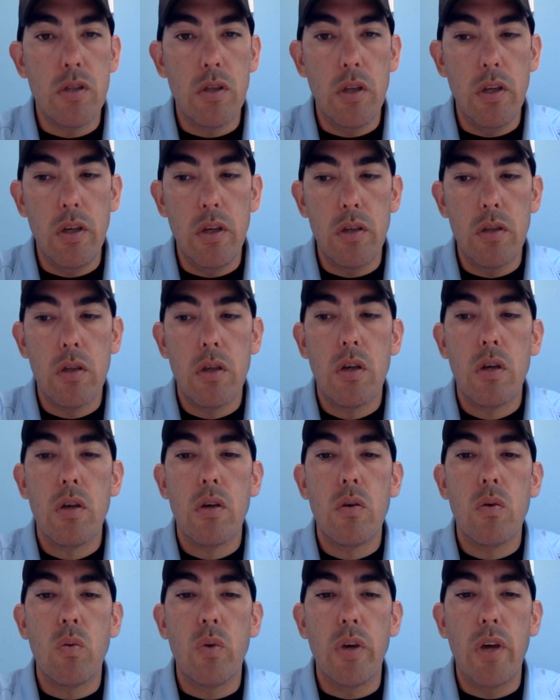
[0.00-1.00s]

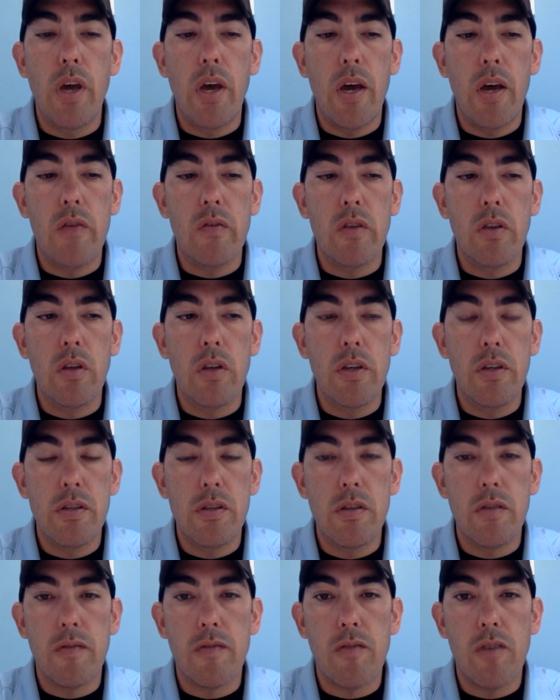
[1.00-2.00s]
closely. We
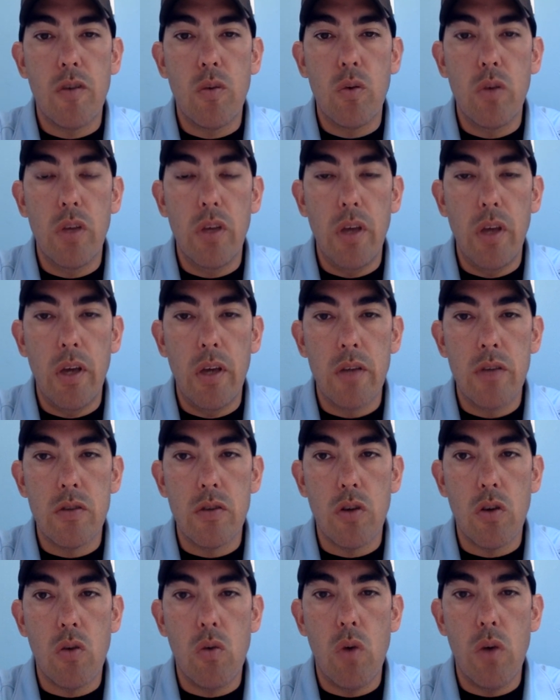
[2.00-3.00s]
have a list of
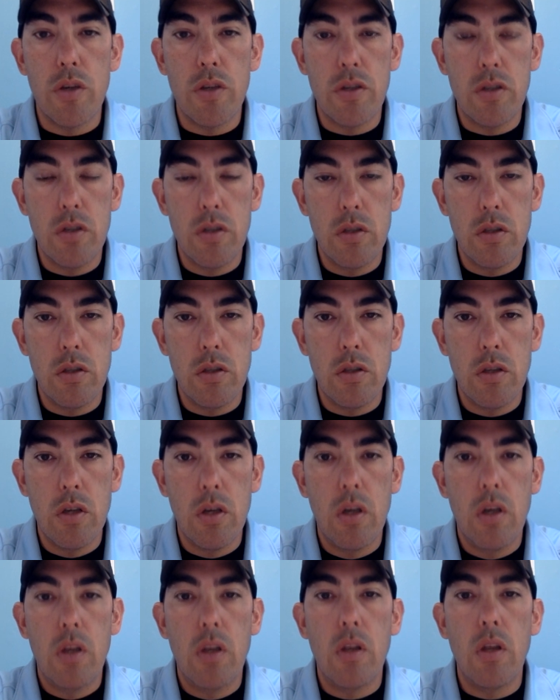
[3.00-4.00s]
frequently answered
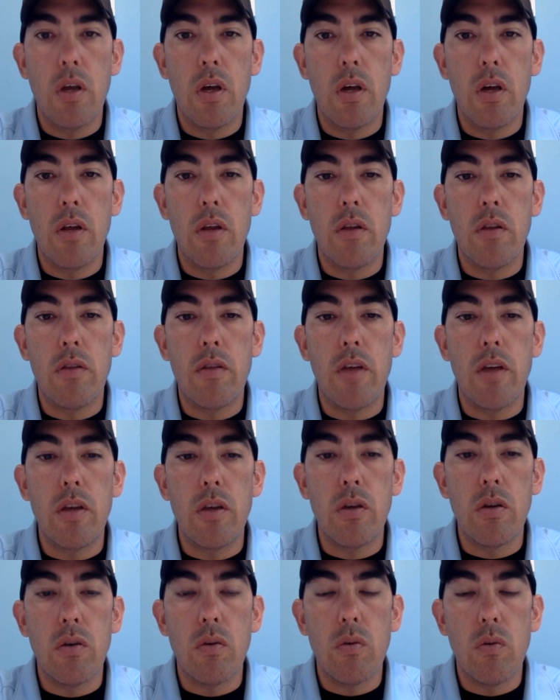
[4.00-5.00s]
questions
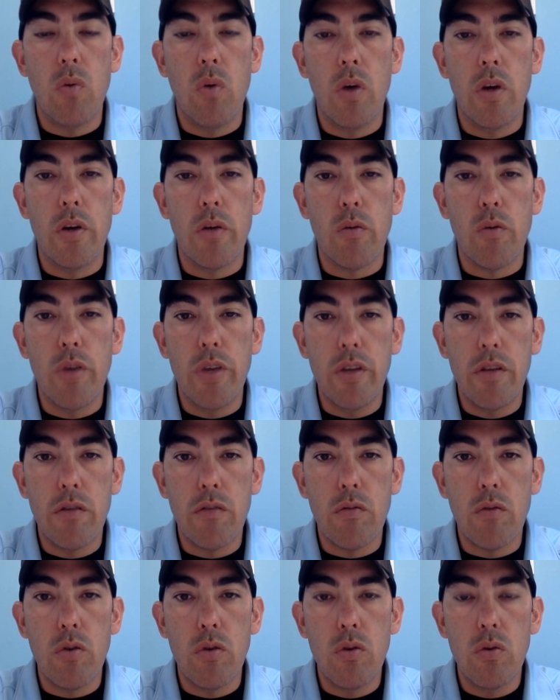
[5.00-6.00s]
that you want
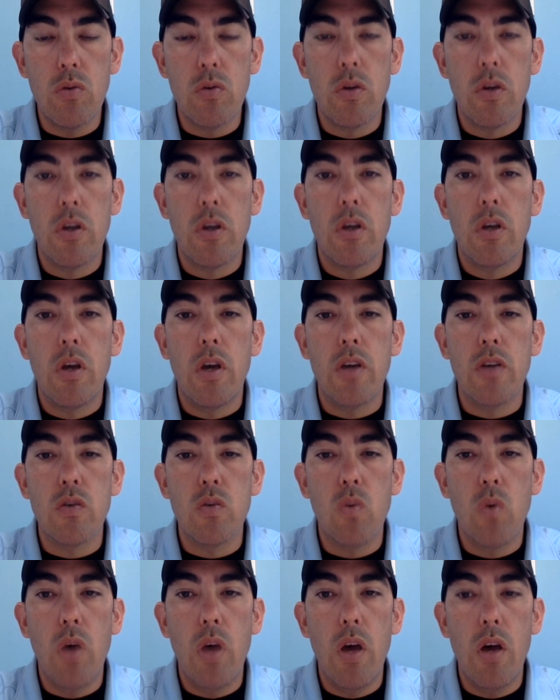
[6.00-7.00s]
to read through
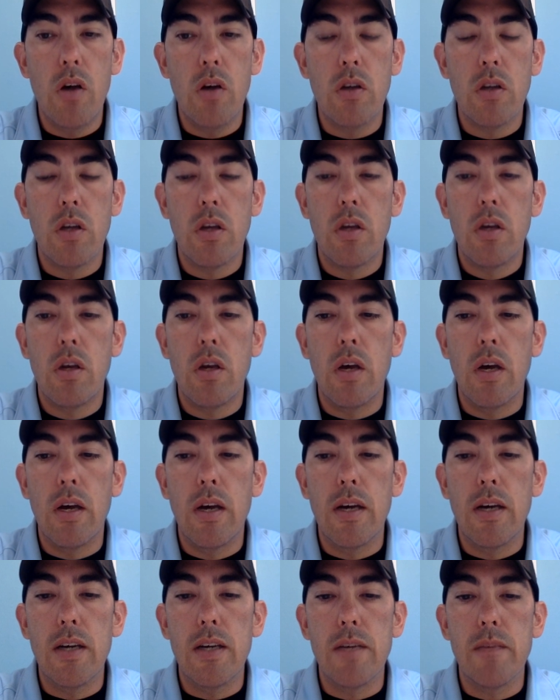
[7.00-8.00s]
as well.
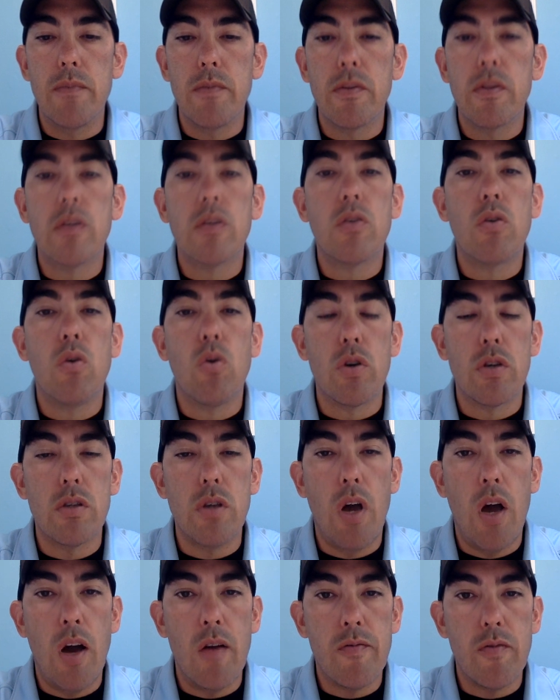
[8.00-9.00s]

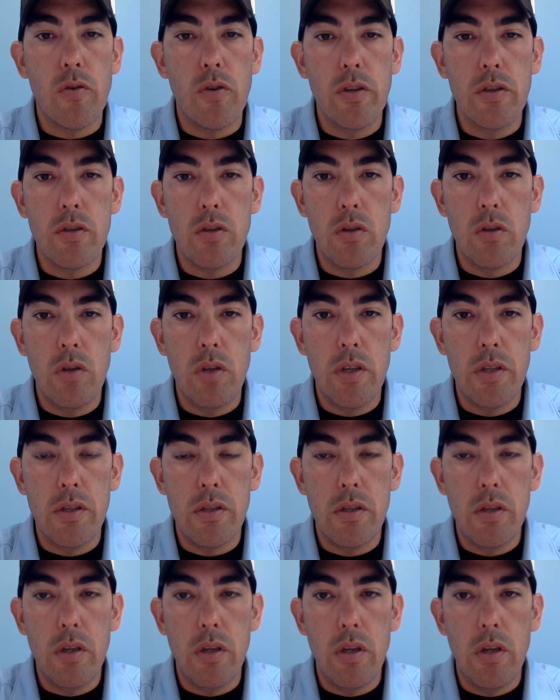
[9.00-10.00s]
Course
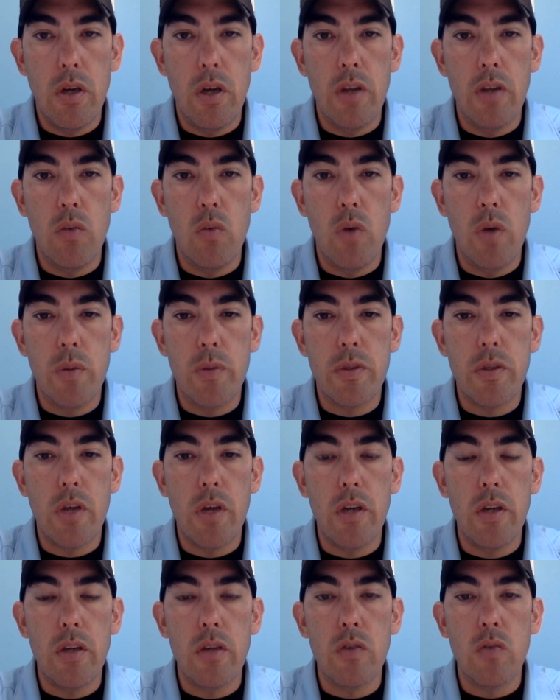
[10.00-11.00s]
offerings are listed on the
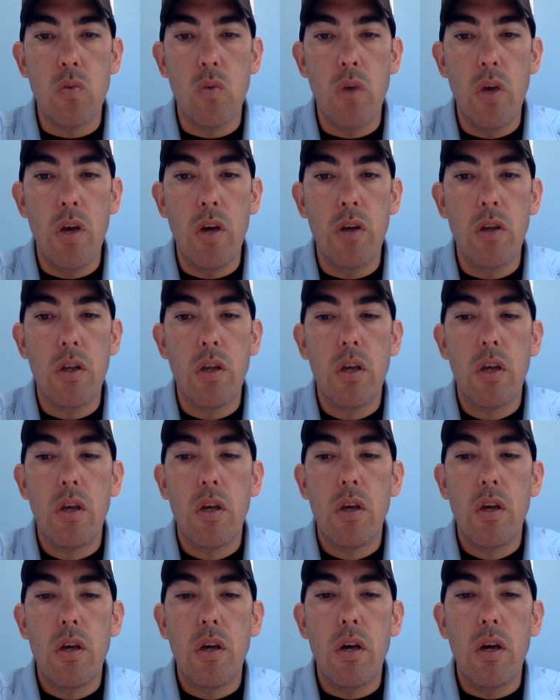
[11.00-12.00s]
website as
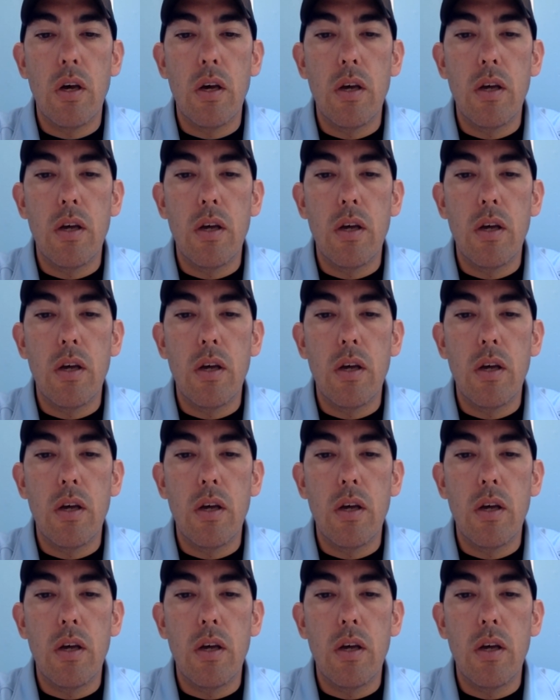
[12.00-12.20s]
well.